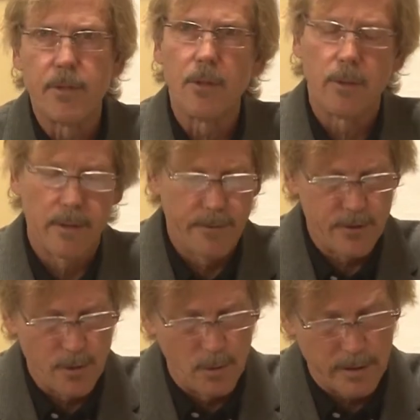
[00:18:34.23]
do in the
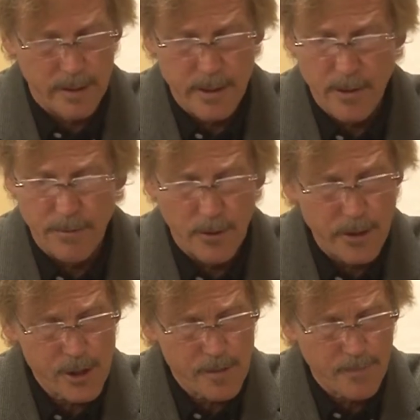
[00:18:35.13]
future? Will it continue to
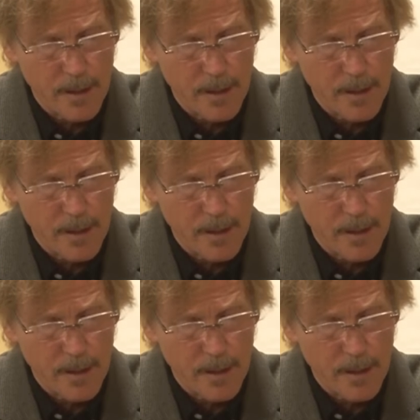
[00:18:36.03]
flourish?